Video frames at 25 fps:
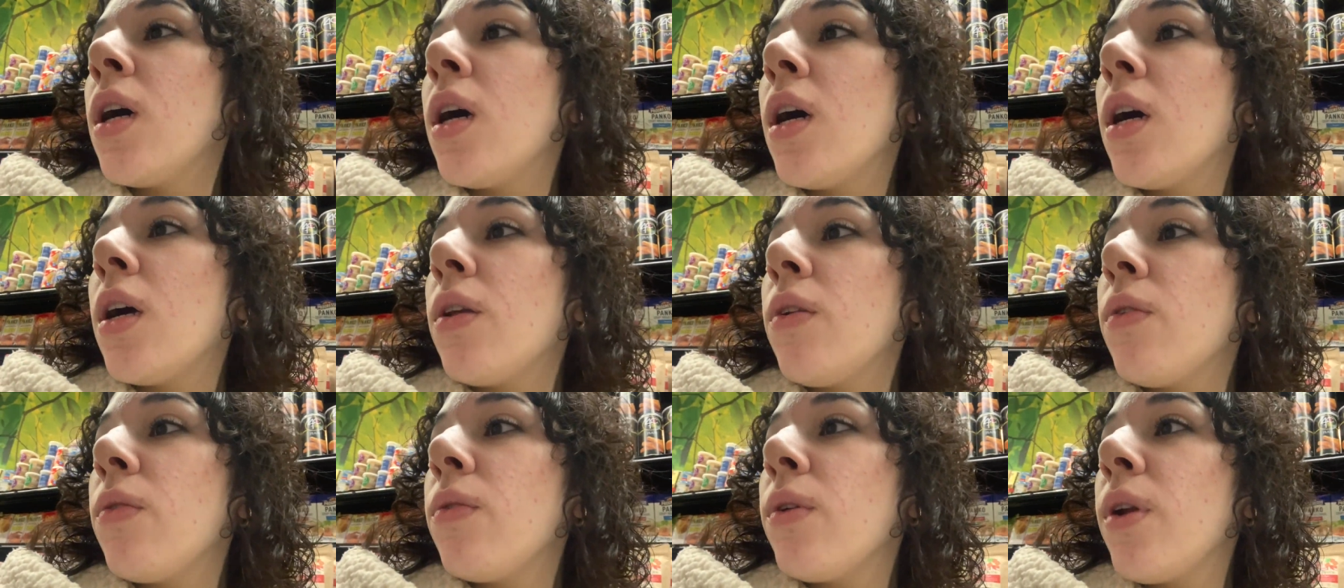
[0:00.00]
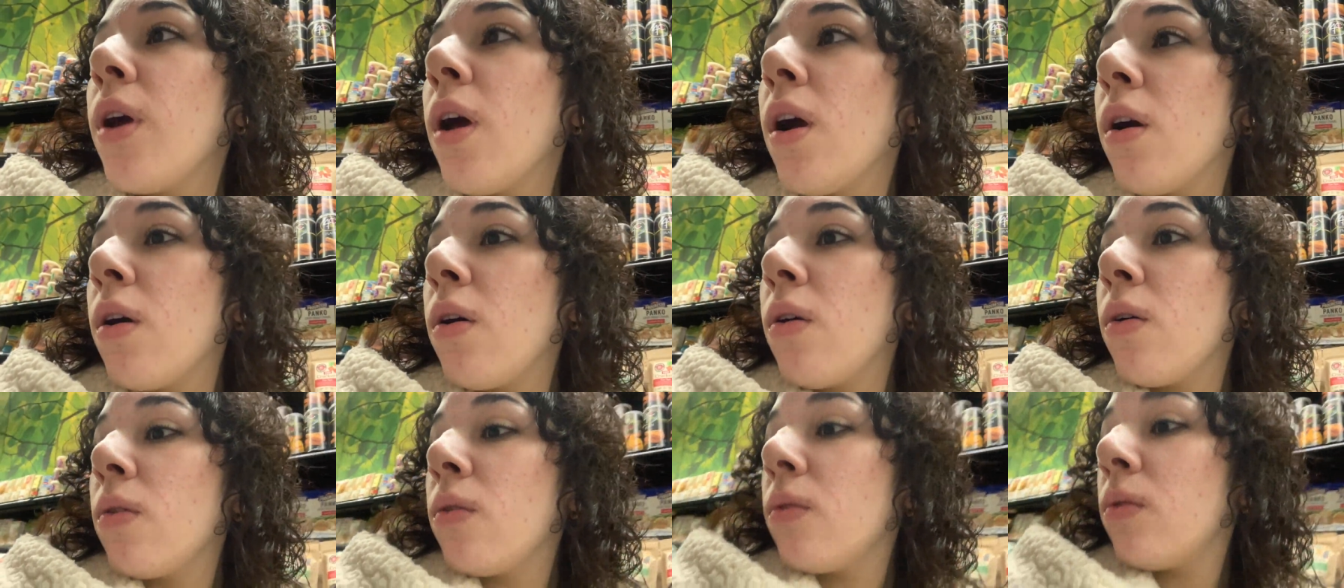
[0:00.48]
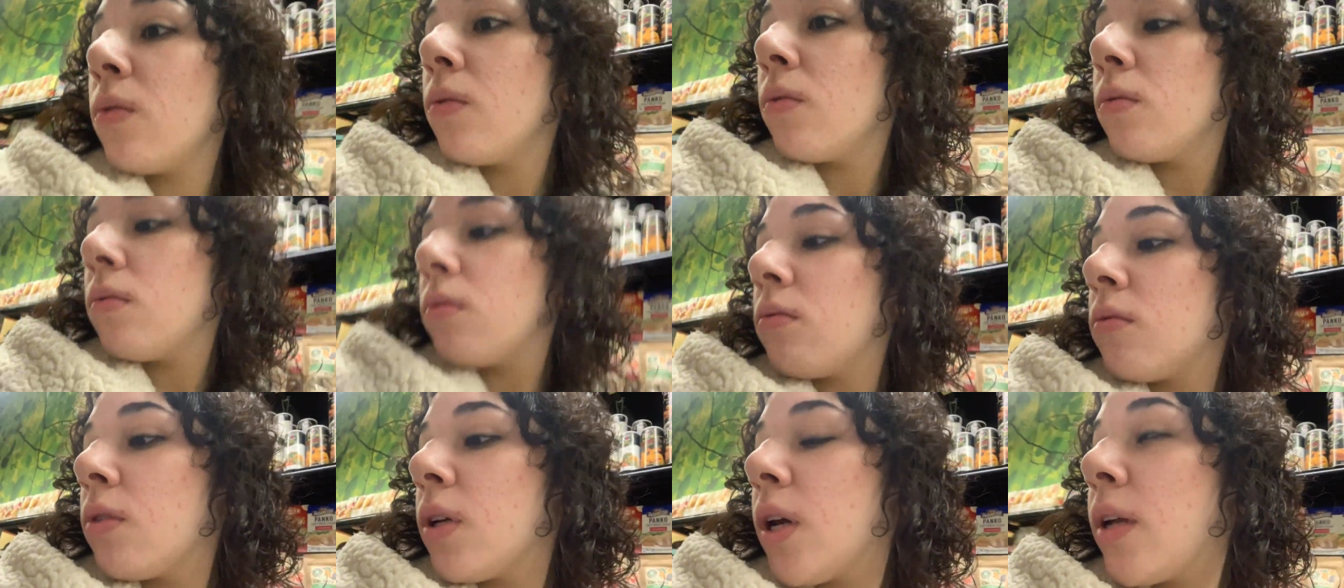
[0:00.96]
I don't
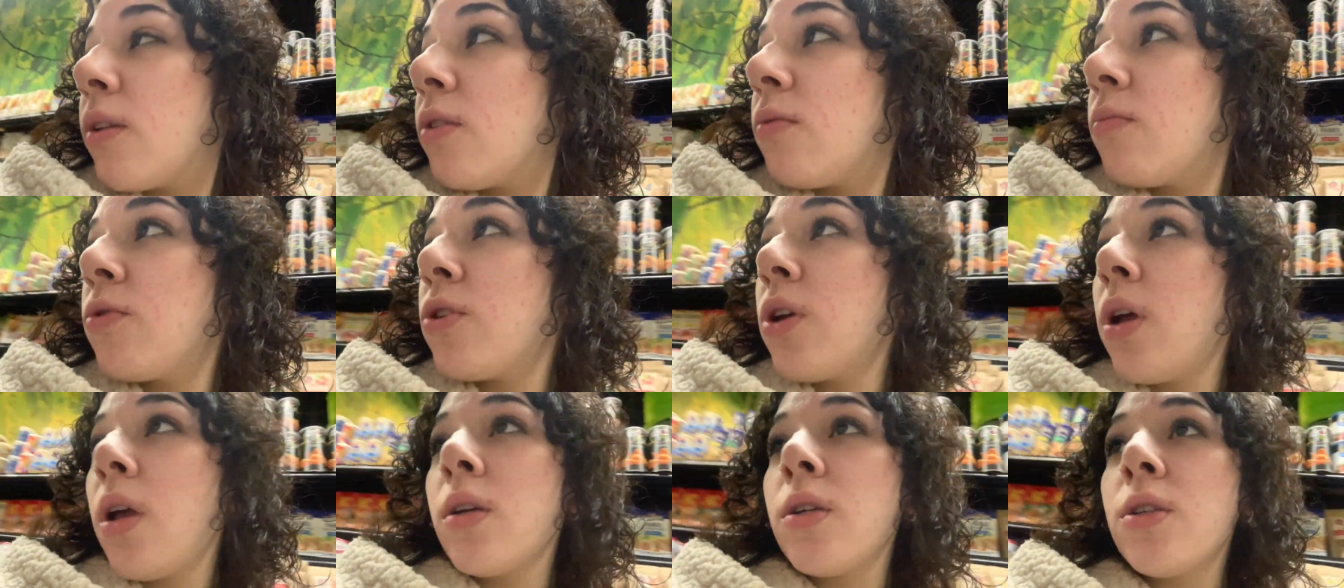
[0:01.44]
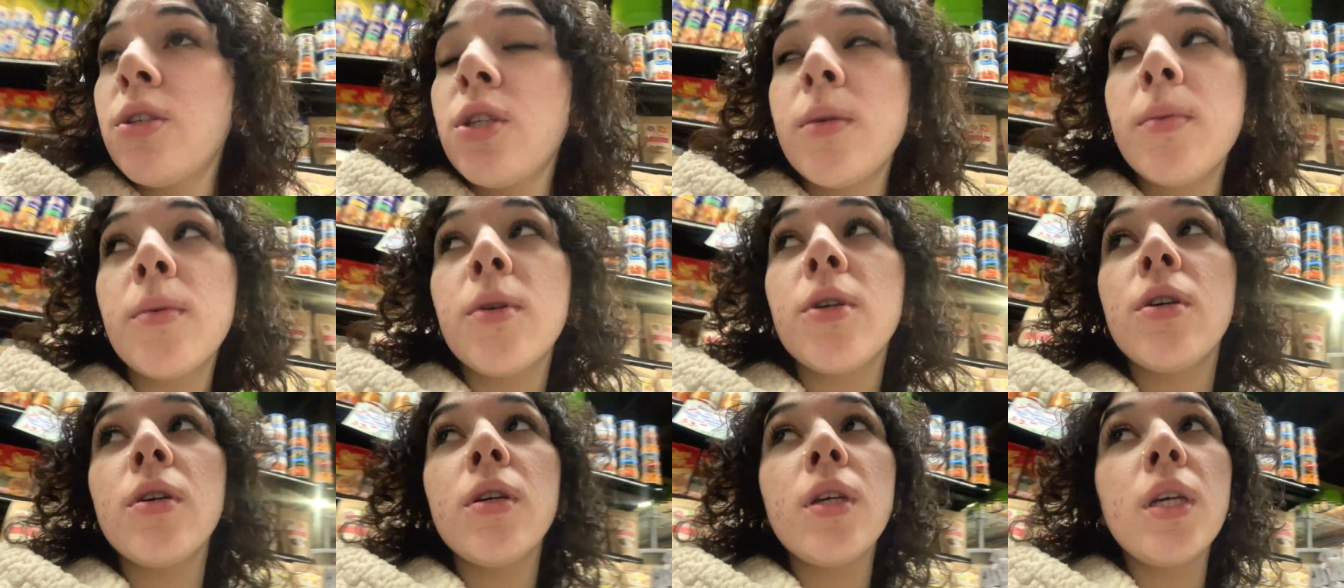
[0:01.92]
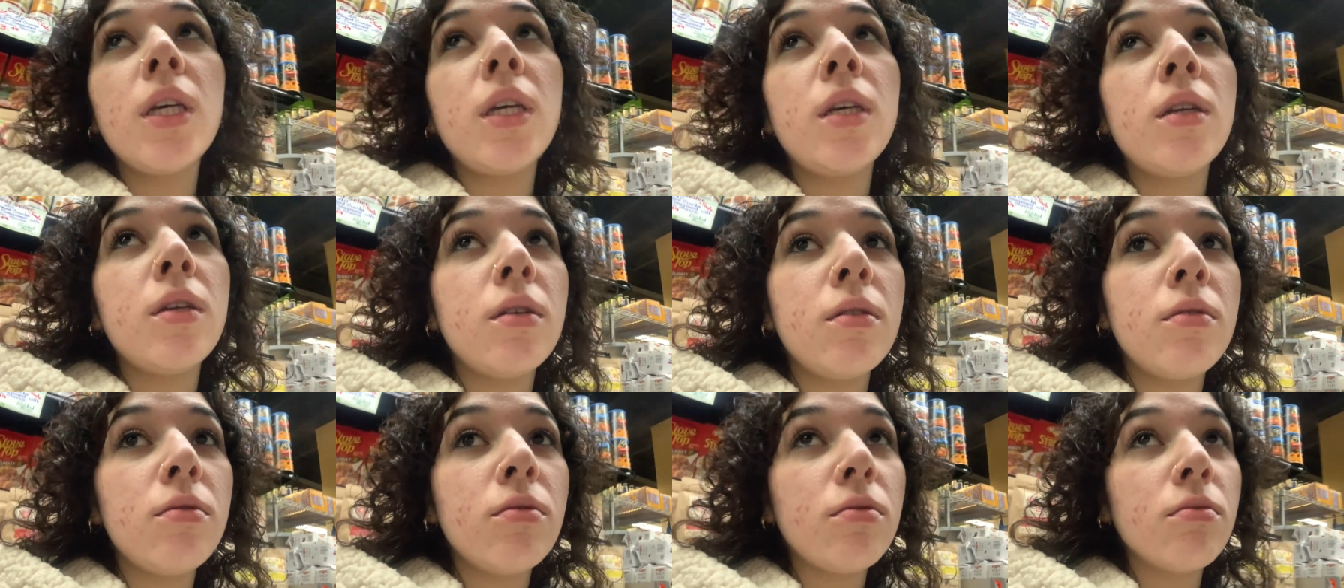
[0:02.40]
know. I got some chocolate chip
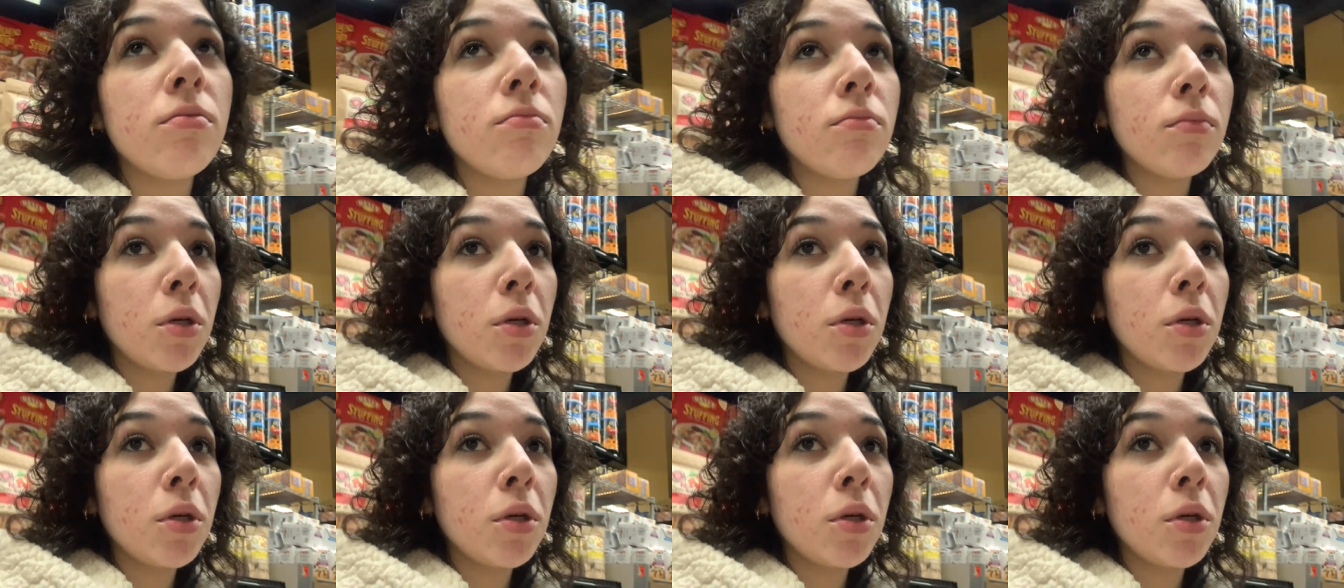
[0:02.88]
cookies.